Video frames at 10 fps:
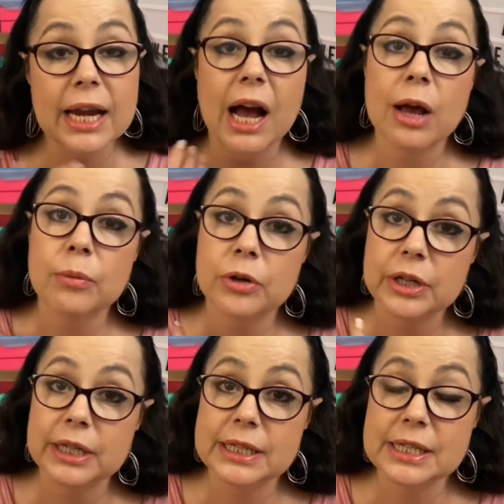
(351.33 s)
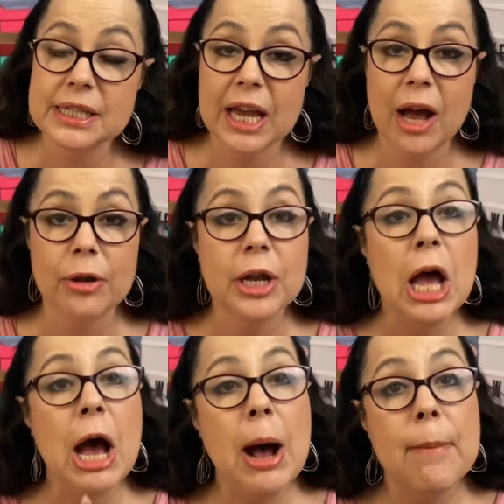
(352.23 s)
I will get a discount,
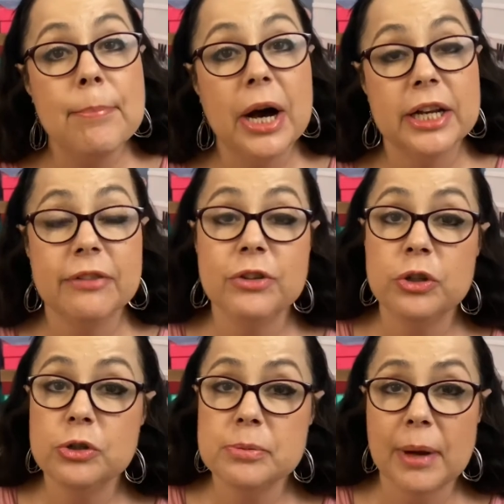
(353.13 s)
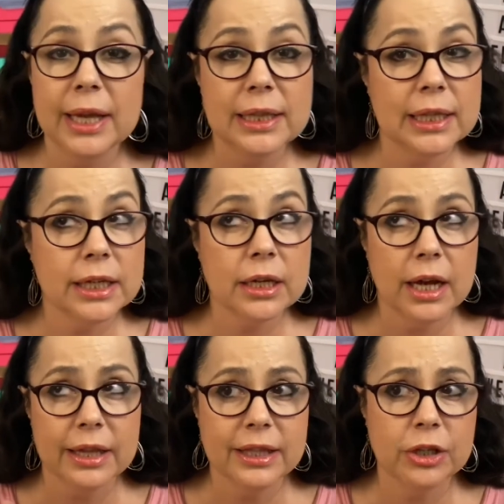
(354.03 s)
but if you use my link,
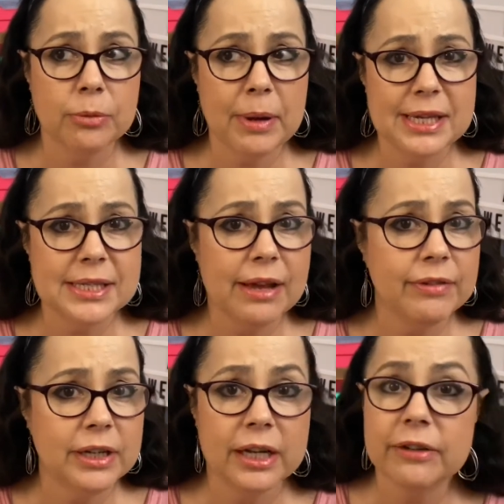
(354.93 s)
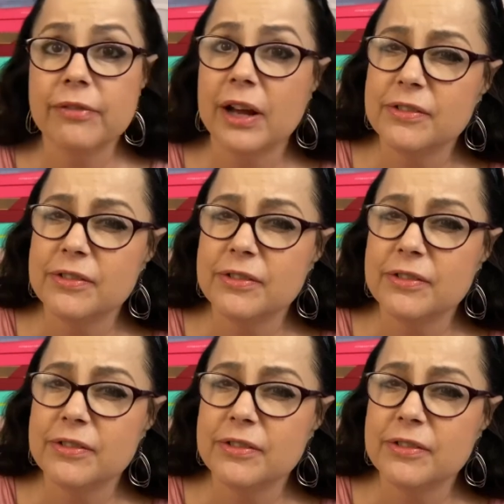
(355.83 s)
I think you pay $7.95.